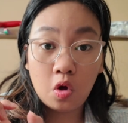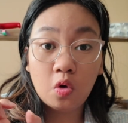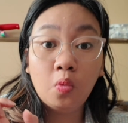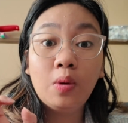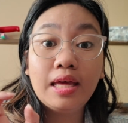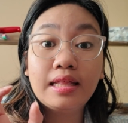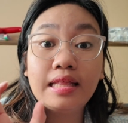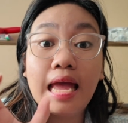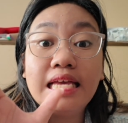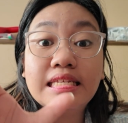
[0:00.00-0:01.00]
with
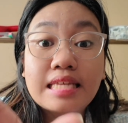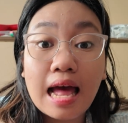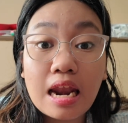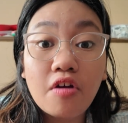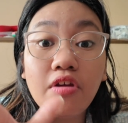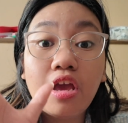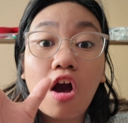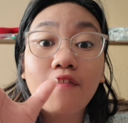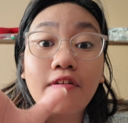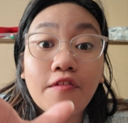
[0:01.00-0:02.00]
a salary
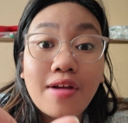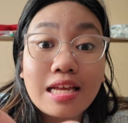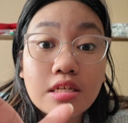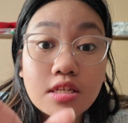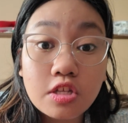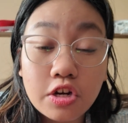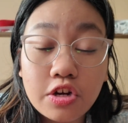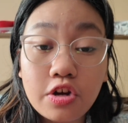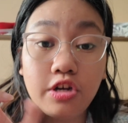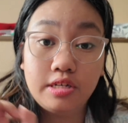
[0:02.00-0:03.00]
of a registered
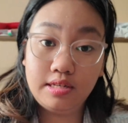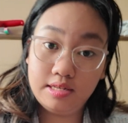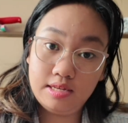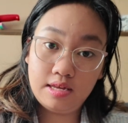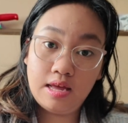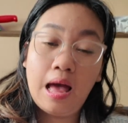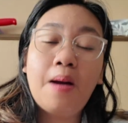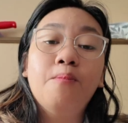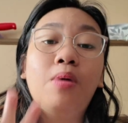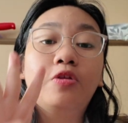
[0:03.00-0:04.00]
nurse.
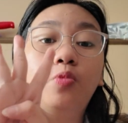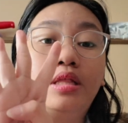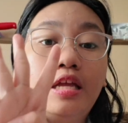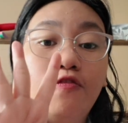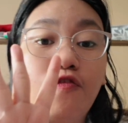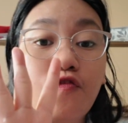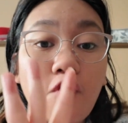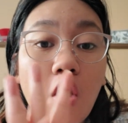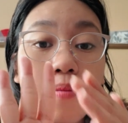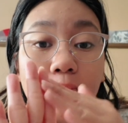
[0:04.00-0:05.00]
But within
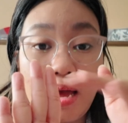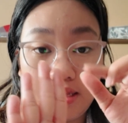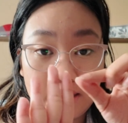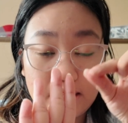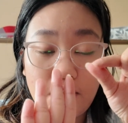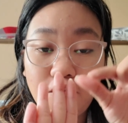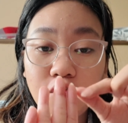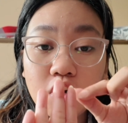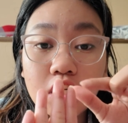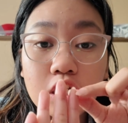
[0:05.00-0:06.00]
4 months, the
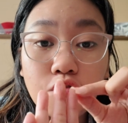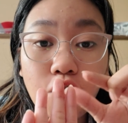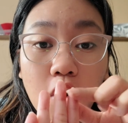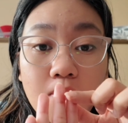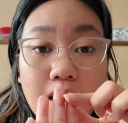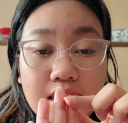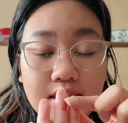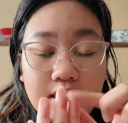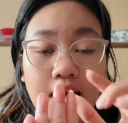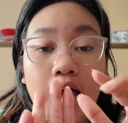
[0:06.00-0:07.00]
first 4
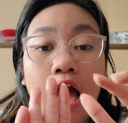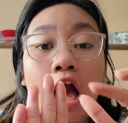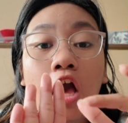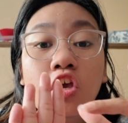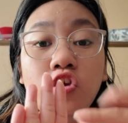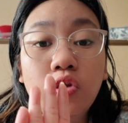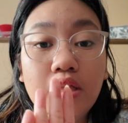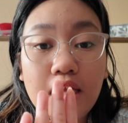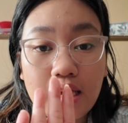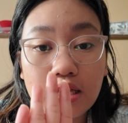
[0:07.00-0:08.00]
months, you
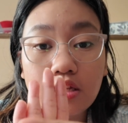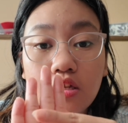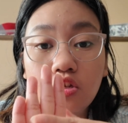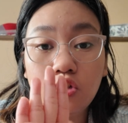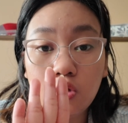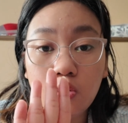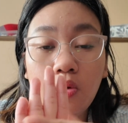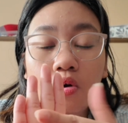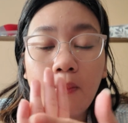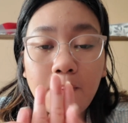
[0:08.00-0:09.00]
need
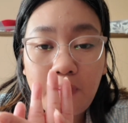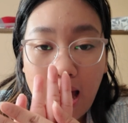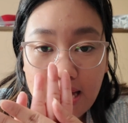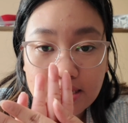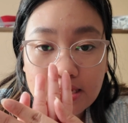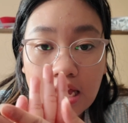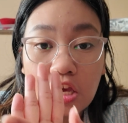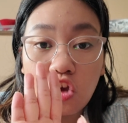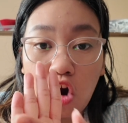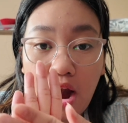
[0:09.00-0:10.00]
to pass
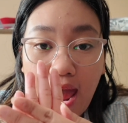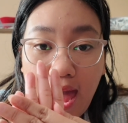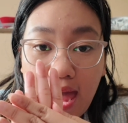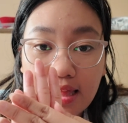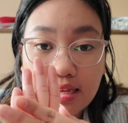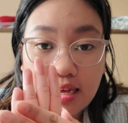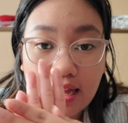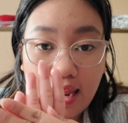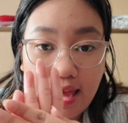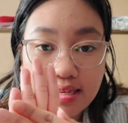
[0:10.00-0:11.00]
your
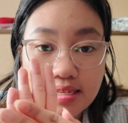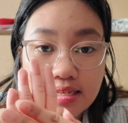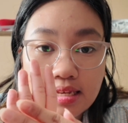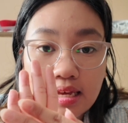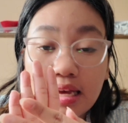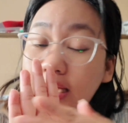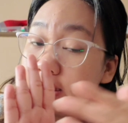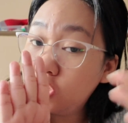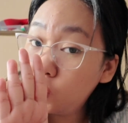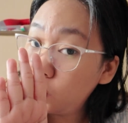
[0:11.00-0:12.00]
NCLEX.
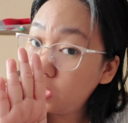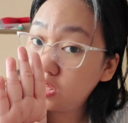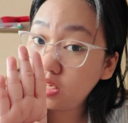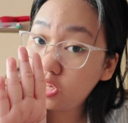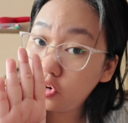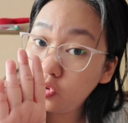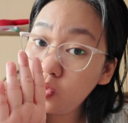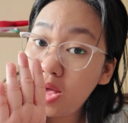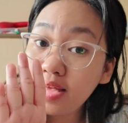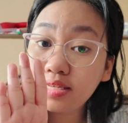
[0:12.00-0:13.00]
It's either
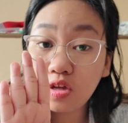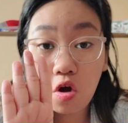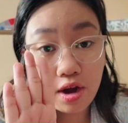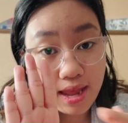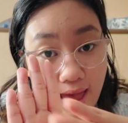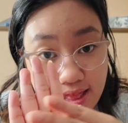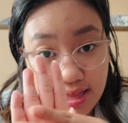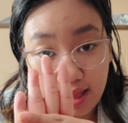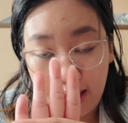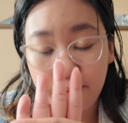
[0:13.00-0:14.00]
US or
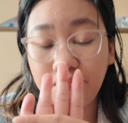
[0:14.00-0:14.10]
Canada.